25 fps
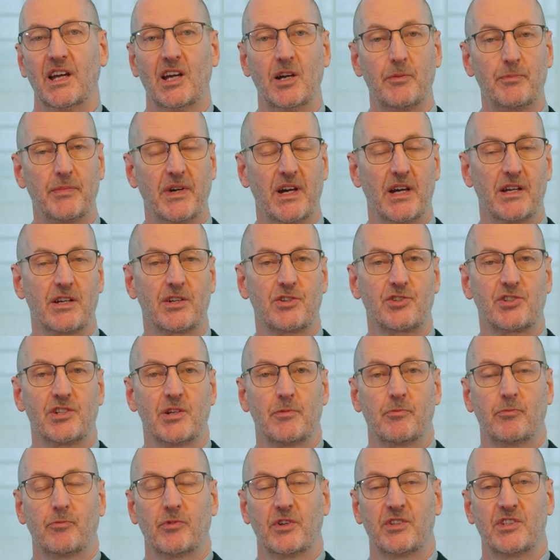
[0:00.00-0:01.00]
Our
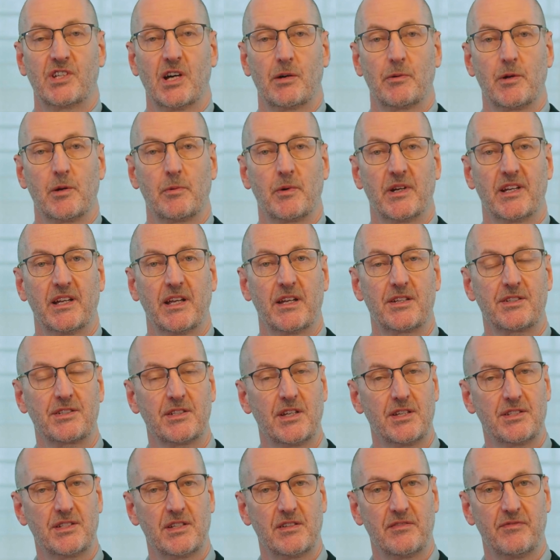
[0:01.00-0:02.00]
partnership with
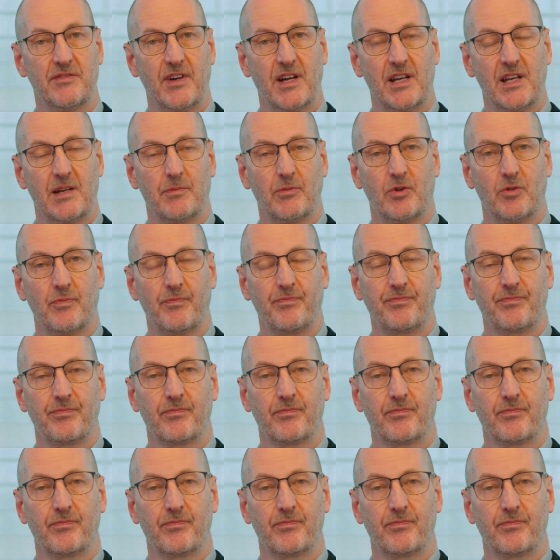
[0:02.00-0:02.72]
WNS is invaluable.